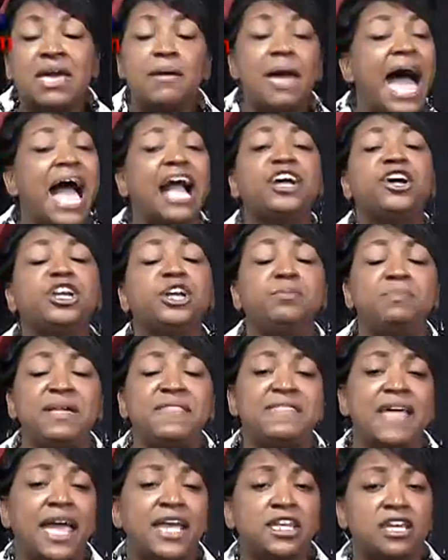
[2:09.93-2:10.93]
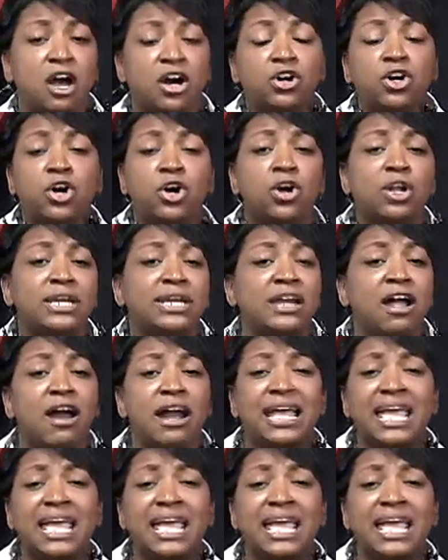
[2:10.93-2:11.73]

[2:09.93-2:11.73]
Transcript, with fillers: I could have been that young girl in R.